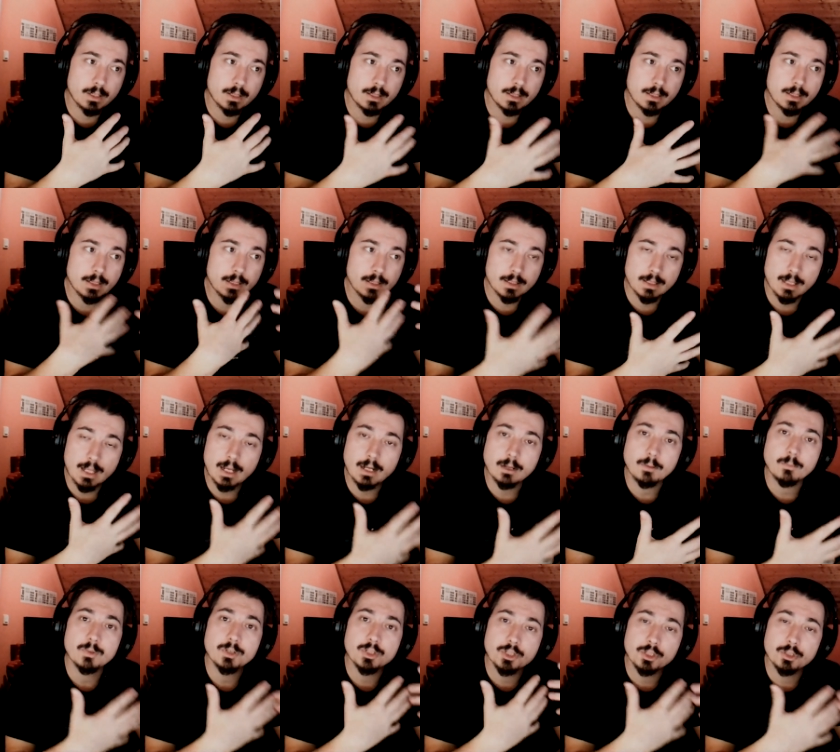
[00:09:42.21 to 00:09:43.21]

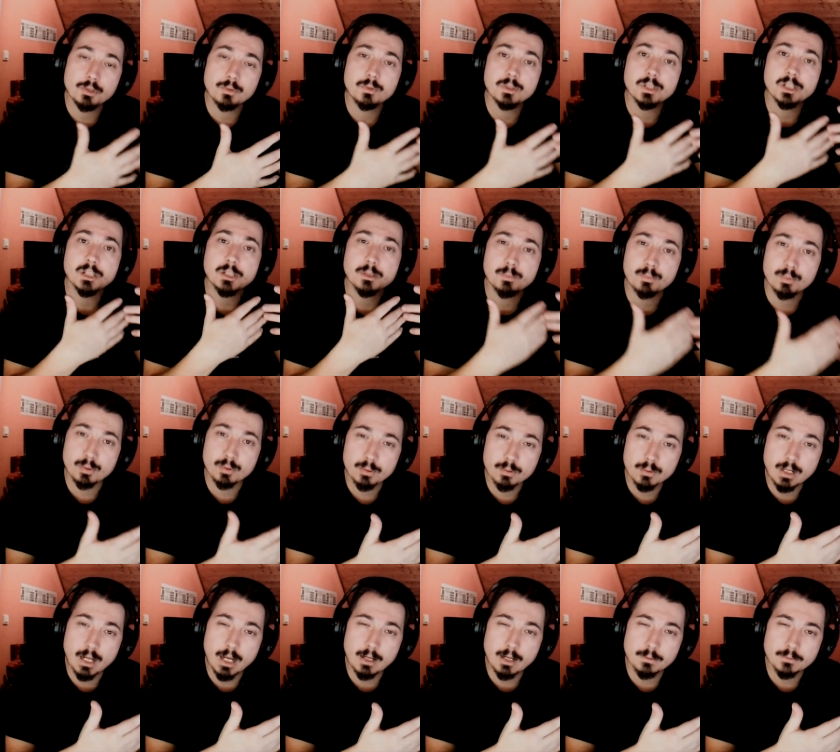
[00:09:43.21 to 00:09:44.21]
language uses
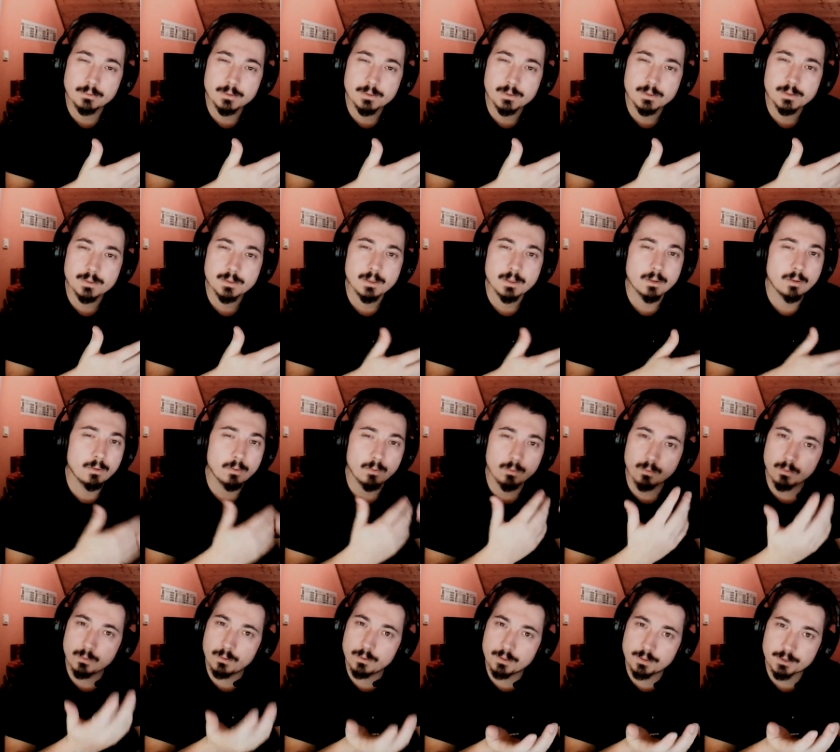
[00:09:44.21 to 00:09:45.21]
pronouns
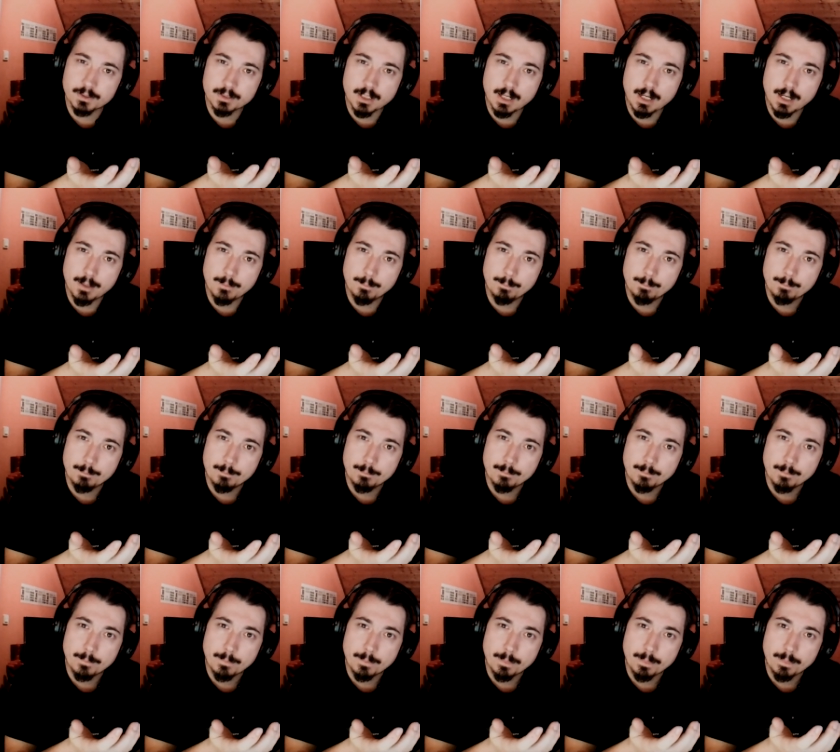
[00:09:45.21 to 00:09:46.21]
all the time.
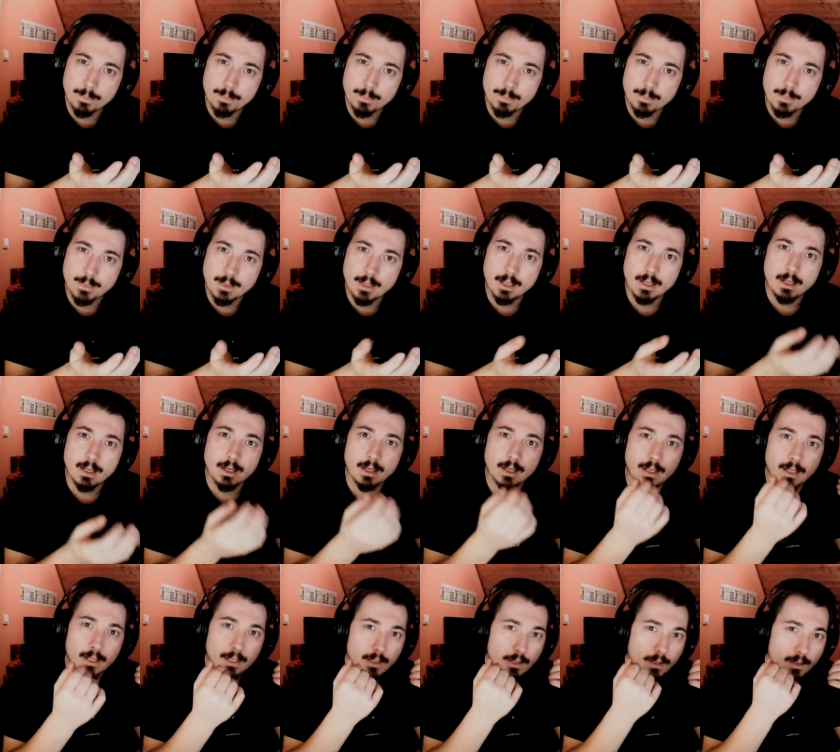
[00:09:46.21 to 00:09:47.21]

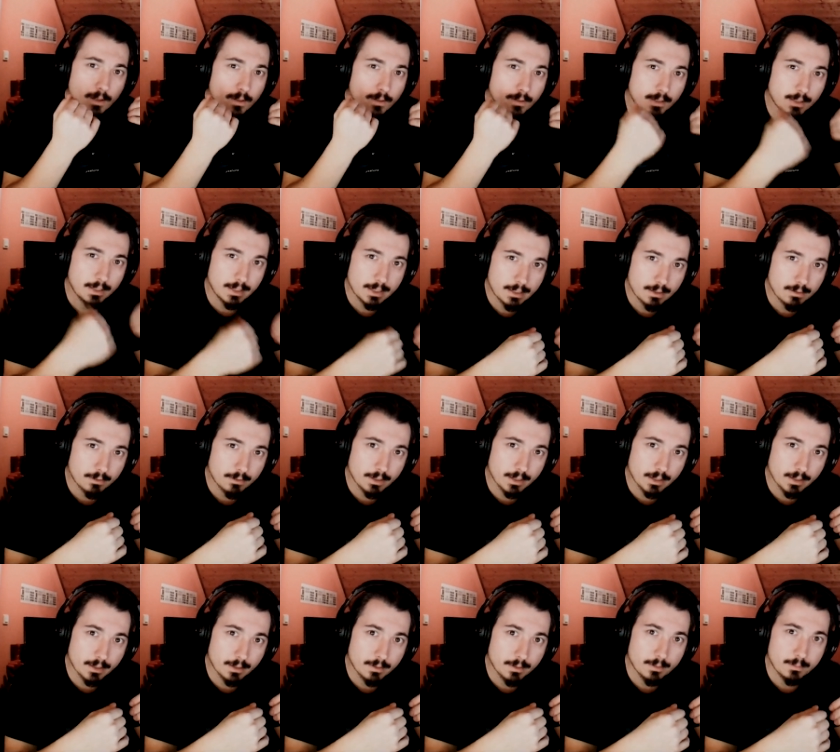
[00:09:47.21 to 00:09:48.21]
In
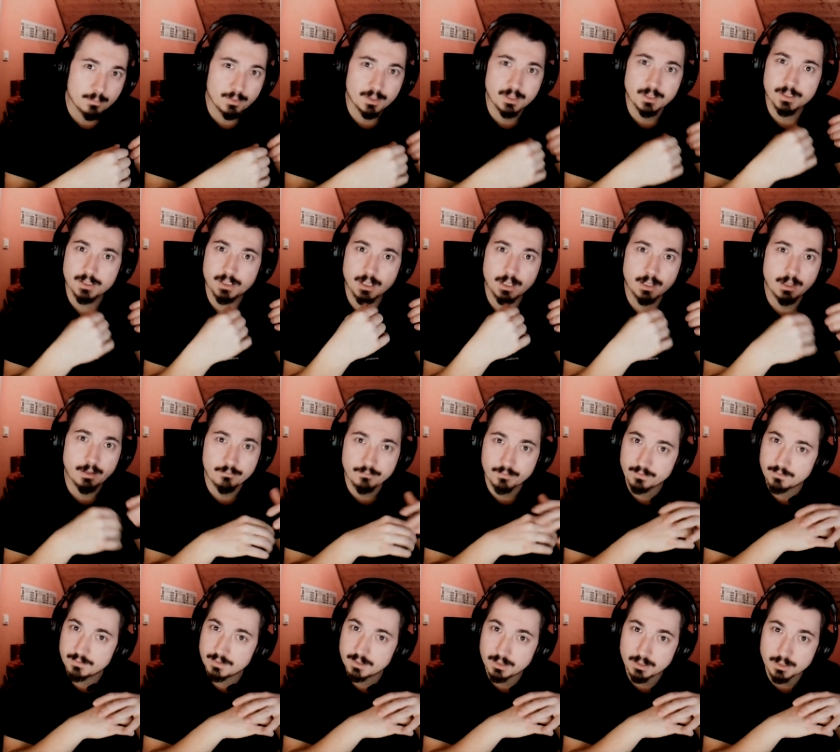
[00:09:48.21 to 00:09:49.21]
Hungarian, because
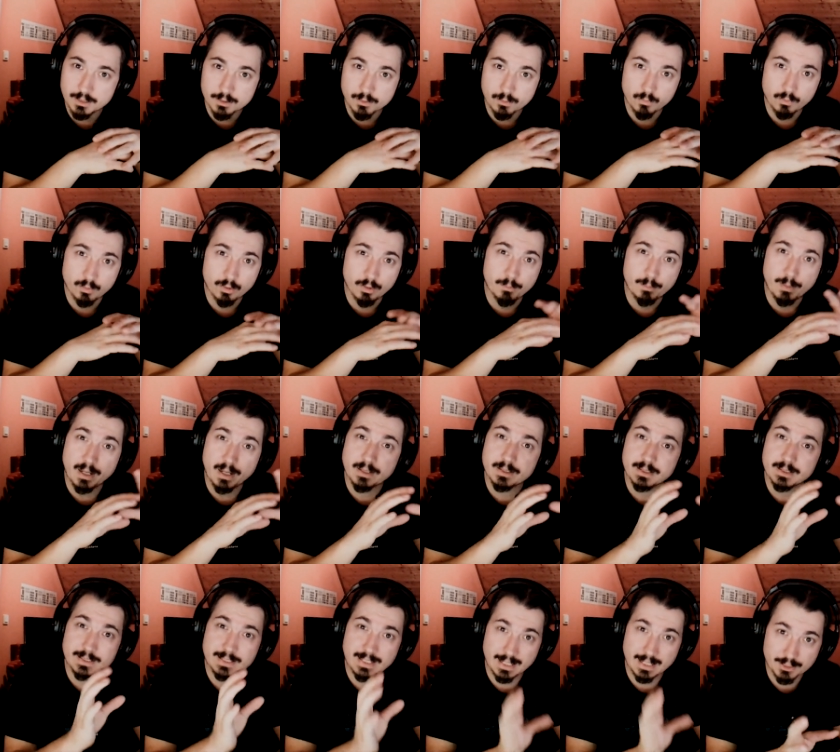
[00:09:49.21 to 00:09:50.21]
everything is all about
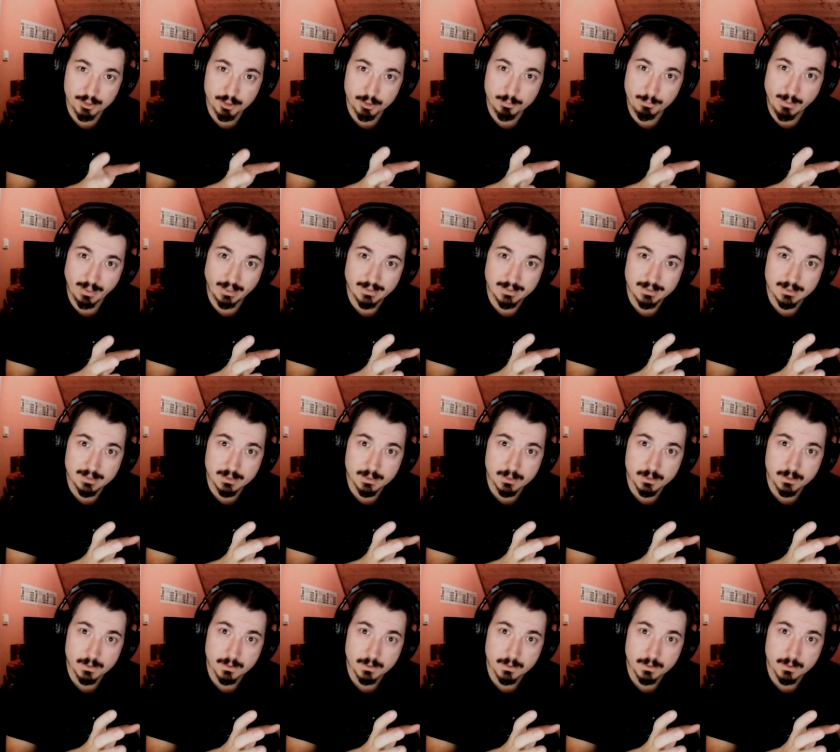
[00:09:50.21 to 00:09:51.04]
attachments,